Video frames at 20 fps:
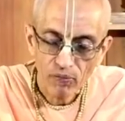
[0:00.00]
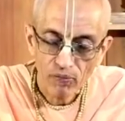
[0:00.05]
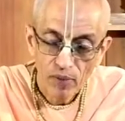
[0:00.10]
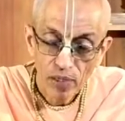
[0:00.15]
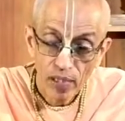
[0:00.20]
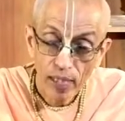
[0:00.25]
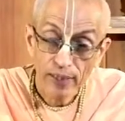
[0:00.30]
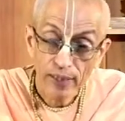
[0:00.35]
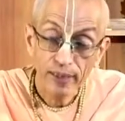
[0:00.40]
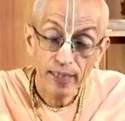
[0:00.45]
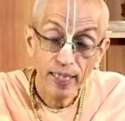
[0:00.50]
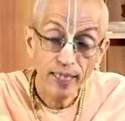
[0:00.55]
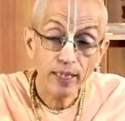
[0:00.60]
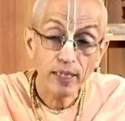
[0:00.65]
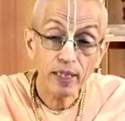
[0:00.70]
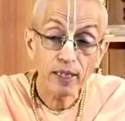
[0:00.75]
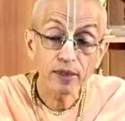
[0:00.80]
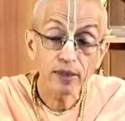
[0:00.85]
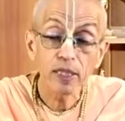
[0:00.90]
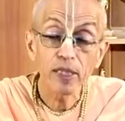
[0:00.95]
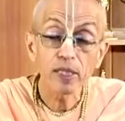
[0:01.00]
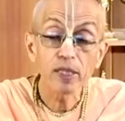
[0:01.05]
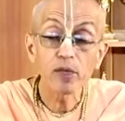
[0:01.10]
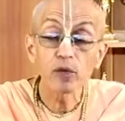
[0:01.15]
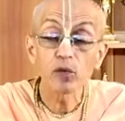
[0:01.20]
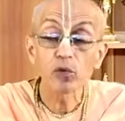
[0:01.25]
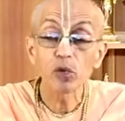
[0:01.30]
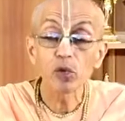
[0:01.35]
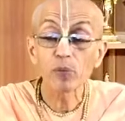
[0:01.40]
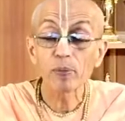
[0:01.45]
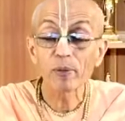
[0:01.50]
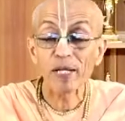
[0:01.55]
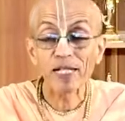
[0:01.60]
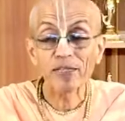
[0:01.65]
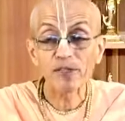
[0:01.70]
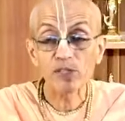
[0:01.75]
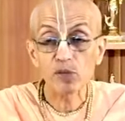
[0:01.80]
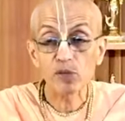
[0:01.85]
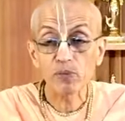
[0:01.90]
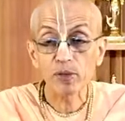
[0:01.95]
and can continue to
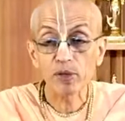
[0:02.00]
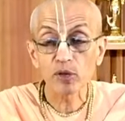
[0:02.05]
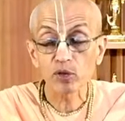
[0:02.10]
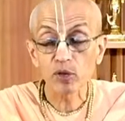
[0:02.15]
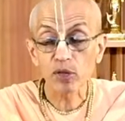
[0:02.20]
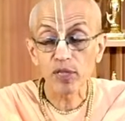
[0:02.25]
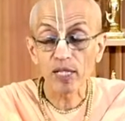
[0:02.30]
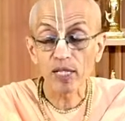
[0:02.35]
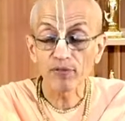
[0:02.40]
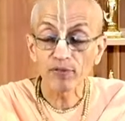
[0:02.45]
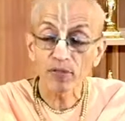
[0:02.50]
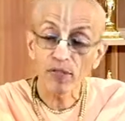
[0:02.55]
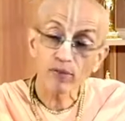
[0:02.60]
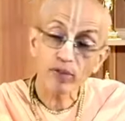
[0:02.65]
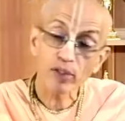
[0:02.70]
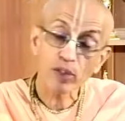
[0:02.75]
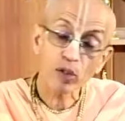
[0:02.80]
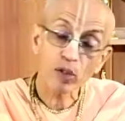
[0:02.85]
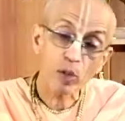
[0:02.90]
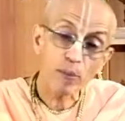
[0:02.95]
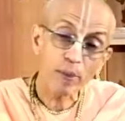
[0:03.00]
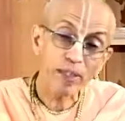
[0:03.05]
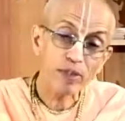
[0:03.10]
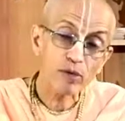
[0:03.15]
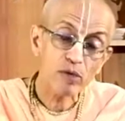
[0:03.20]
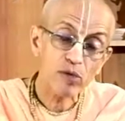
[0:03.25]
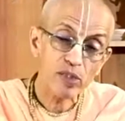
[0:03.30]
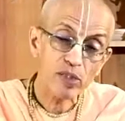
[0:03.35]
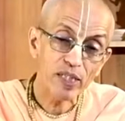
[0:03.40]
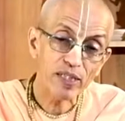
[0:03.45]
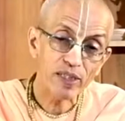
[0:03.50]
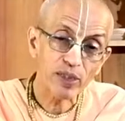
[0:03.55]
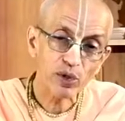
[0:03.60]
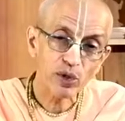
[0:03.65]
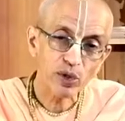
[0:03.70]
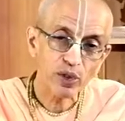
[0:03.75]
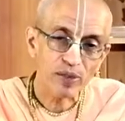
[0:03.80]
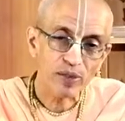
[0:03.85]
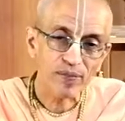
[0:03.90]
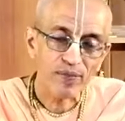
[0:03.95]
practice spiritual life even in the comatose
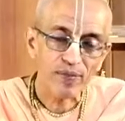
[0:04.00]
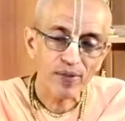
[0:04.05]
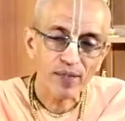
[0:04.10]
condition,